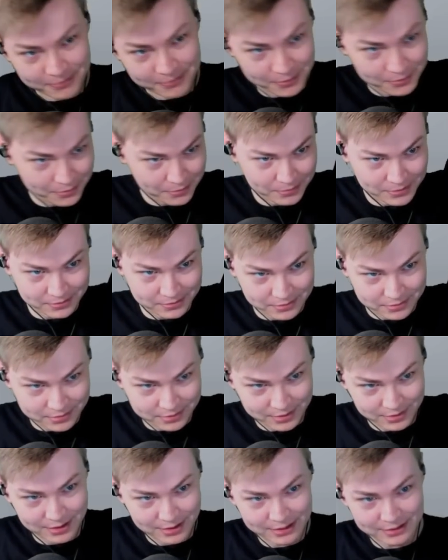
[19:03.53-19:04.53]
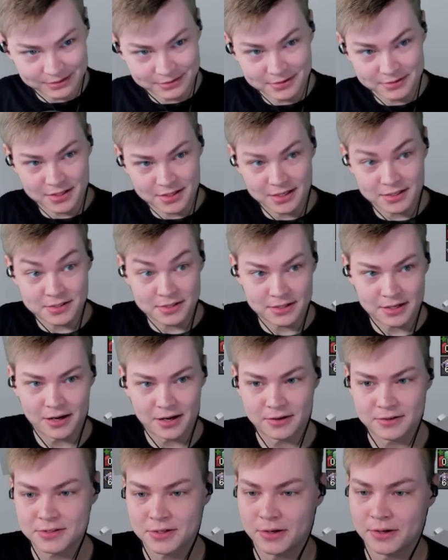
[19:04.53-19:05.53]
you want to see that, it's
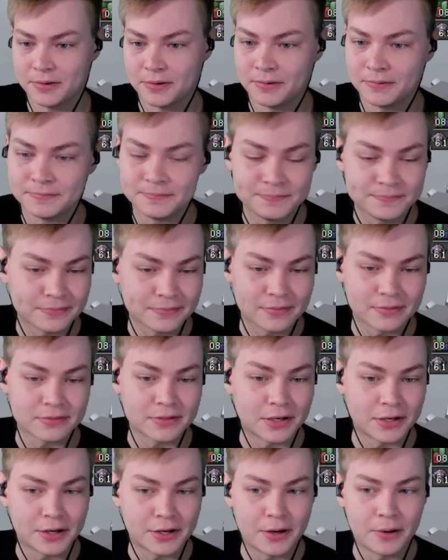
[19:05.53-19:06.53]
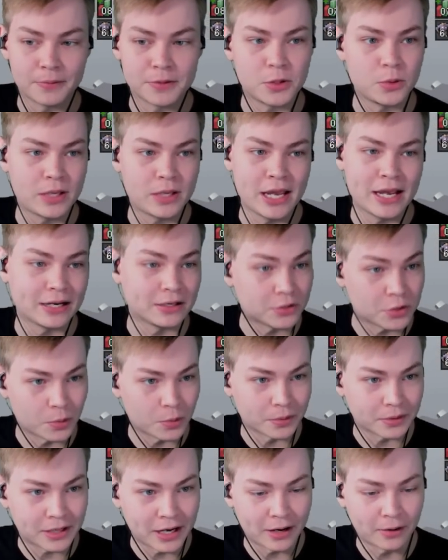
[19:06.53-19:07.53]
there. So there you go. You can't do it
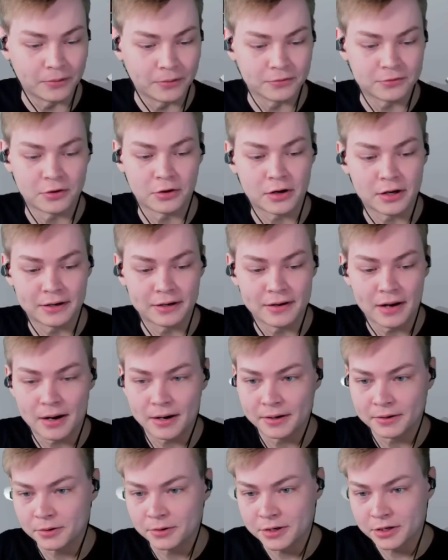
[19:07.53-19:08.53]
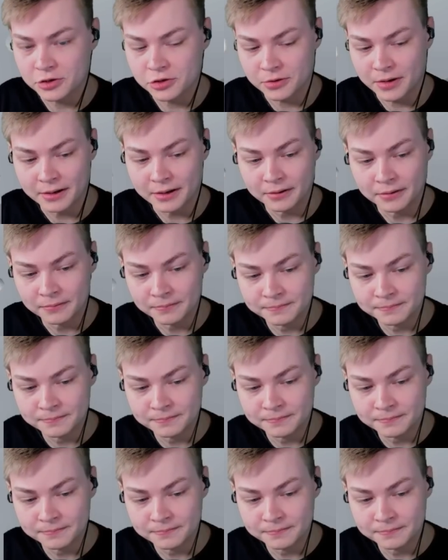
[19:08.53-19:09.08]
with Carols. You're going to die. You'll get shredded.